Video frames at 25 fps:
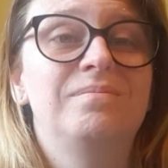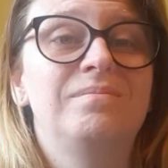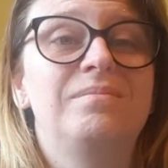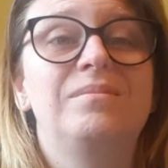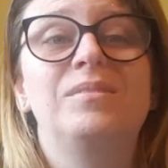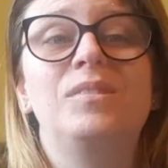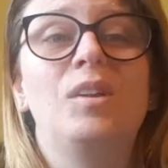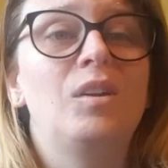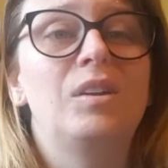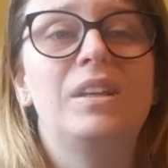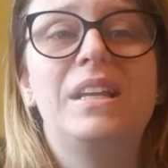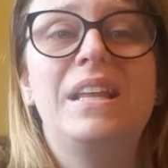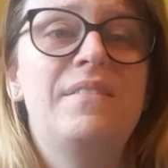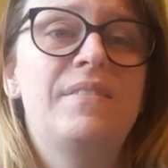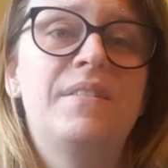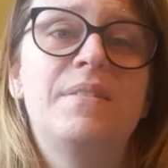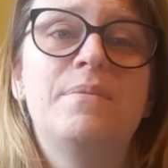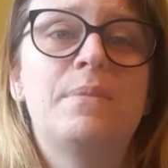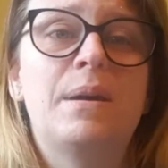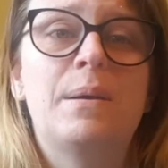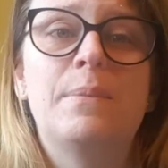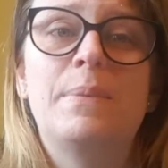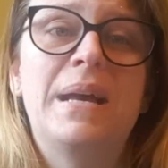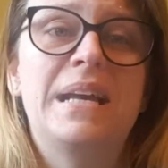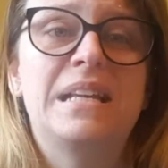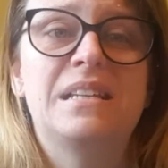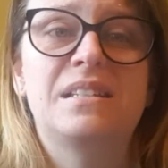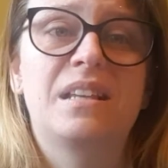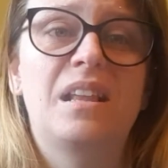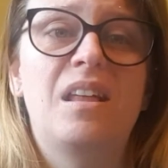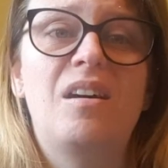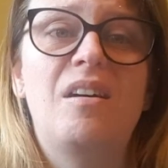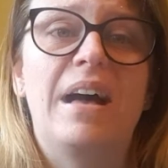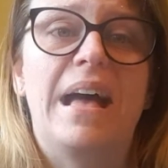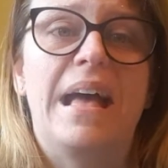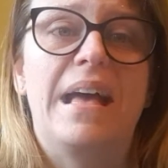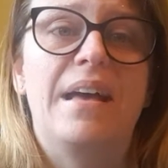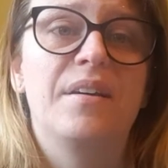not living my best
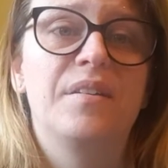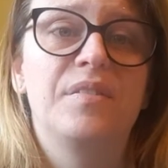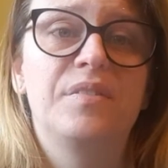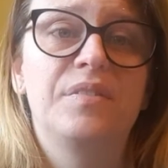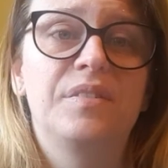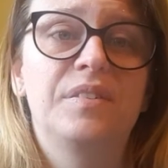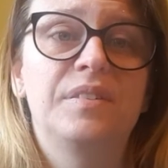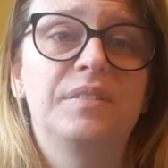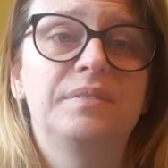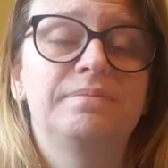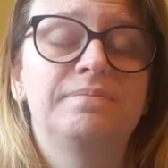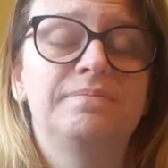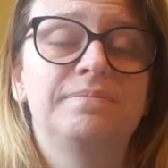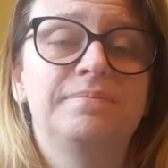life.